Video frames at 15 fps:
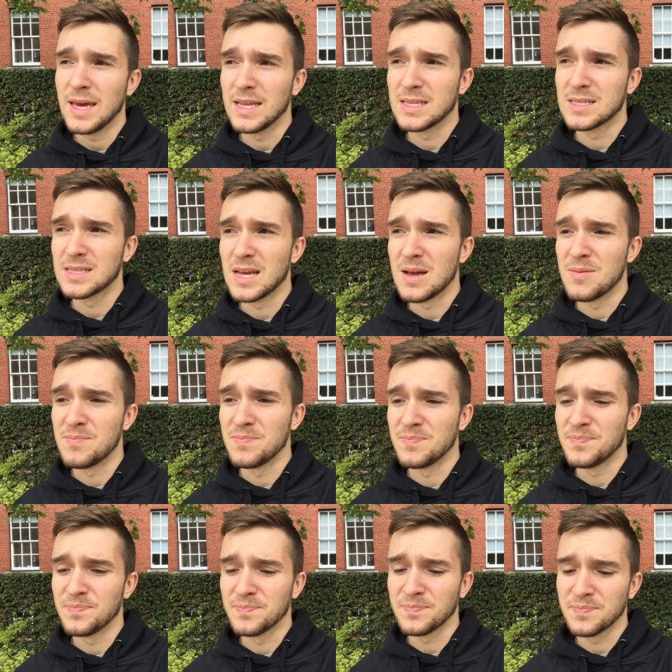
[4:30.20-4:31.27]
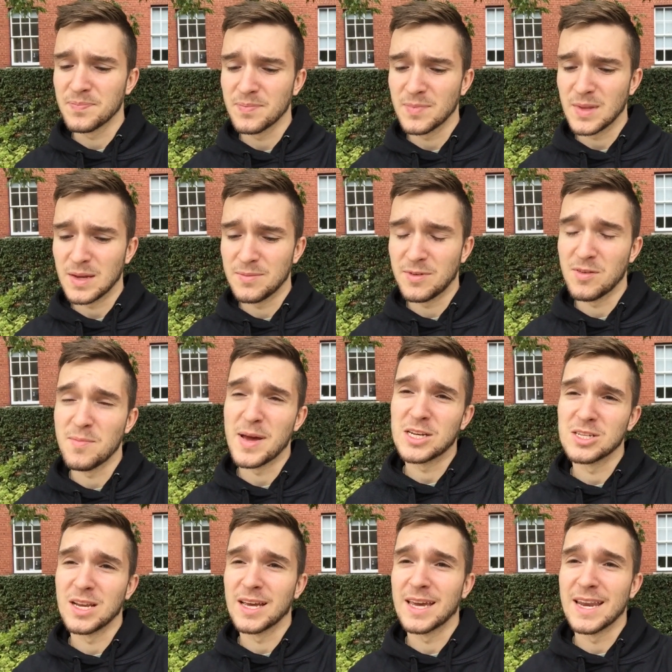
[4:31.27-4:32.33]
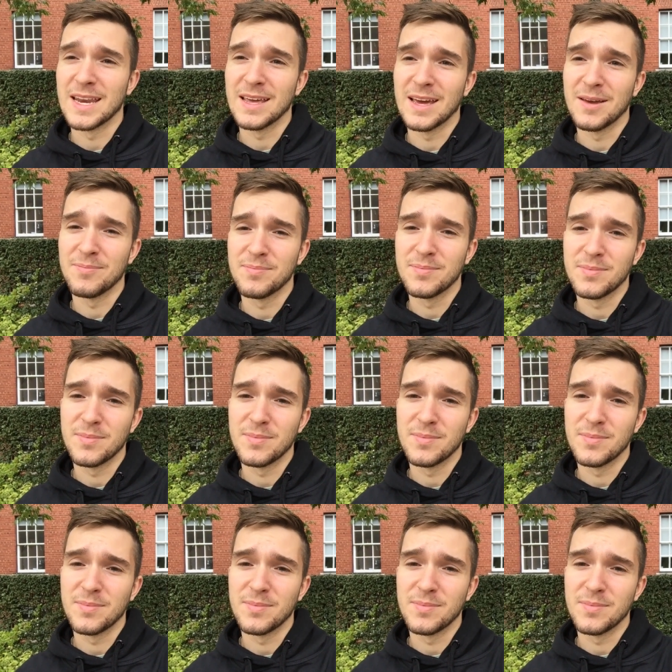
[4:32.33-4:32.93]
It's um if you imagine like an a,